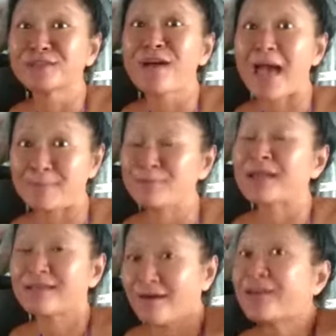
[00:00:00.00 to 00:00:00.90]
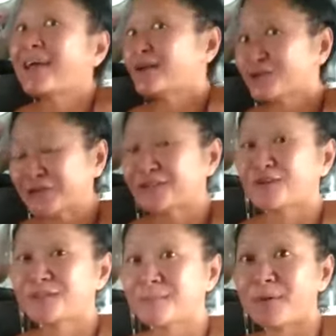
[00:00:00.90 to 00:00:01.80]
so happy when I go, okay, I'll agree to
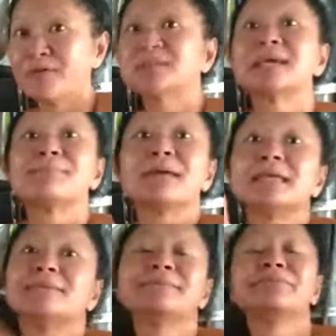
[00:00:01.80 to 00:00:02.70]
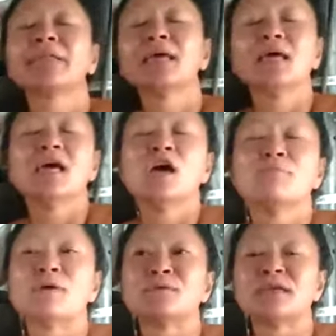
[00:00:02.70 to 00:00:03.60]
go to the boat to get money.
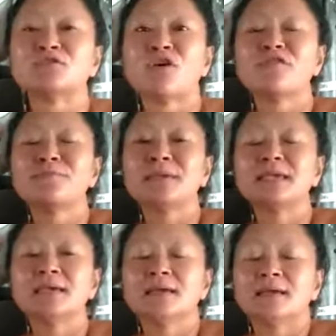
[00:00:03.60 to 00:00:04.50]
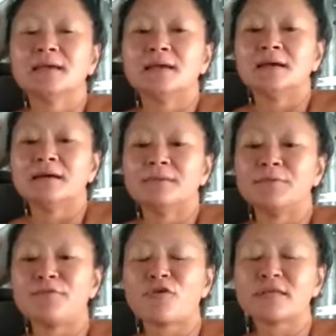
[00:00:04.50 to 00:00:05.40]
But when they drove me,
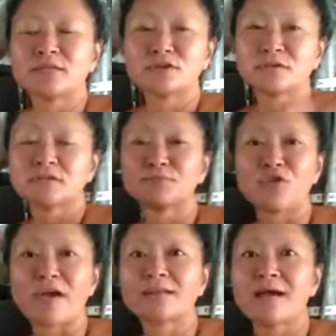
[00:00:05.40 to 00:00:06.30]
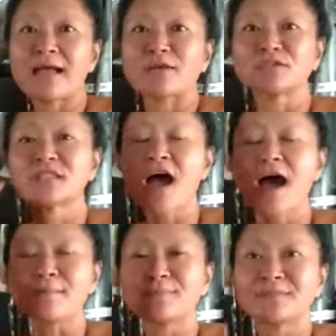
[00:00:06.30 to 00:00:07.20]
before they turned to dry dock, I go,
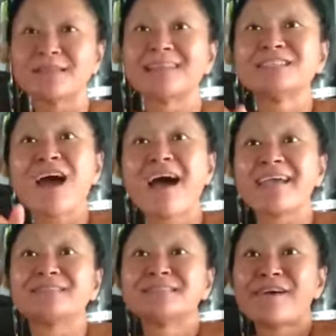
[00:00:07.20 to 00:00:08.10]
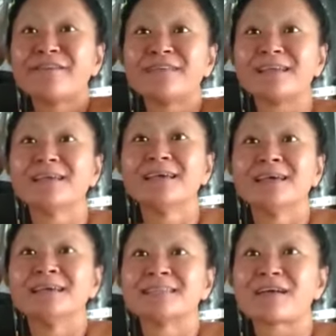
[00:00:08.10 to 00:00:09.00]
stop, and chai, I'm starving.
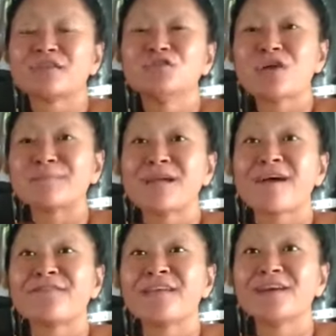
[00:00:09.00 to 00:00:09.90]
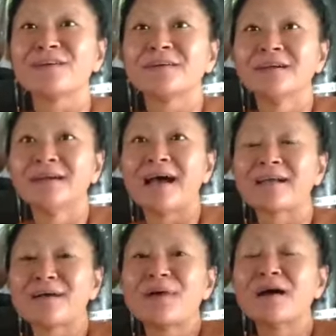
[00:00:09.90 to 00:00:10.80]
So I go, you drop me off here. I
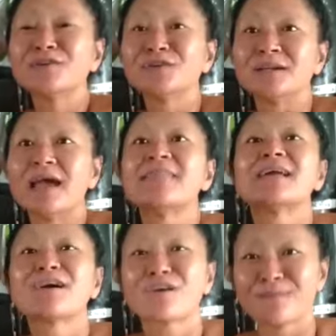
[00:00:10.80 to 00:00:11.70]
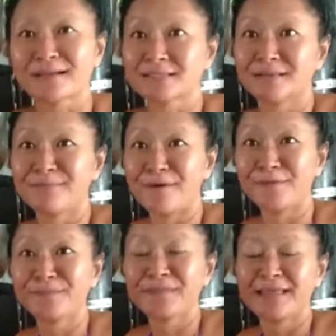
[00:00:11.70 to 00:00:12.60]
go, I'm hungry, and then I'll go back to the boat.
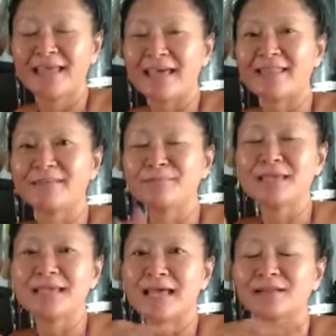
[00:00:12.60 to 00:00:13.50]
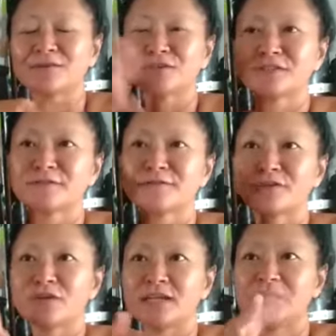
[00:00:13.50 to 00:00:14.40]
And then me and
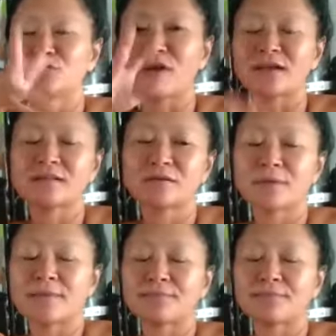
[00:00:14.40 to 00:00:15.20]
Christopher, he drank a little,